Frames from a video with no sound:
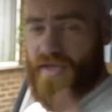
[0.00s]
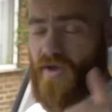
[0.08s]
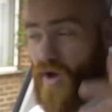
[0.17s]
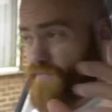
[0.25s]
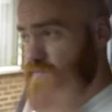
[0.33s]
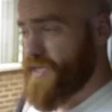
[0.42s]
that
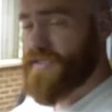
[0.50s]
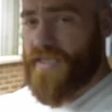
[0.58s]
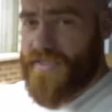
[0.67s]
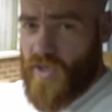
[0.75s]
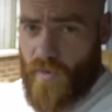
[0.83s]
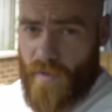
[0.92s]
I've
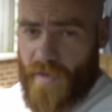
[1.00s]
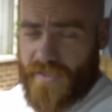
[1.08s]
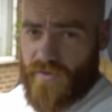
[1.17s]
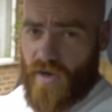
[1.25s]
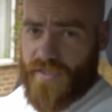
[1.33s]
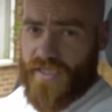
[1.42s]
recently sold my
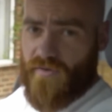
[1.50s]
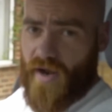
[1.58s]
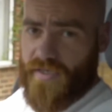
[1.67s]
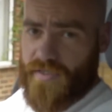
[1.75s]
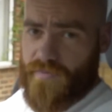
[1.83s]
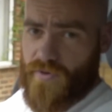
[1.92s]
Maserati
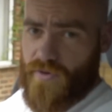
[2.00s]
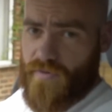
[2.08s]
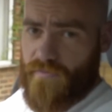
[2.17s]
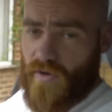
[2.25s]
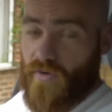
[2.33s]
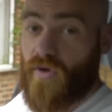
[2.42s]
Grand
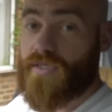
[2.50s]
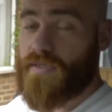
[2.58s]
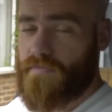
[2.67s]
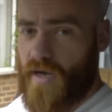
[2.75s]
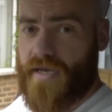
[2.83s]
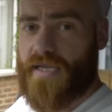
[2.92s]
Sport. I've got
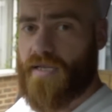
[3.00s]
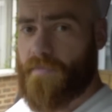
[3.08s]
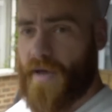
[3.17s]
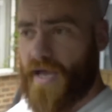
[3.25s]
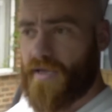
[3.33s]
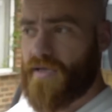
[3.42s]
some money in the
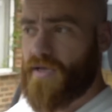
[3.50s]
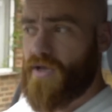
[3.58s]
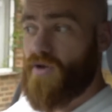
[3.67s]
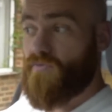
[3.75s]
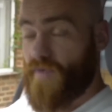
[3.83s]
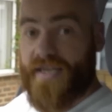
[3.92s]
bank
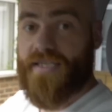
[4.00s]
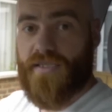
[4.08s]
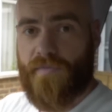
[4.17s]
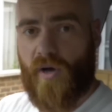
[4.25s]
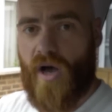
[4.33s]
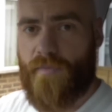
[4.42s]
ready
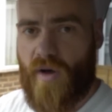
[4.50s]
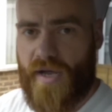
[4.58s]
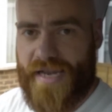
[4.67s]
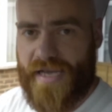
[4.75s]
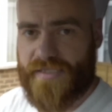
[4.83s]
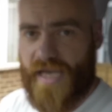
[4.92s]
to buy my
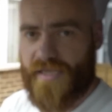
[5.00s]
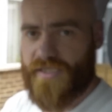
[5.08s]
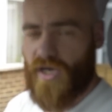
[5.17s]
next dad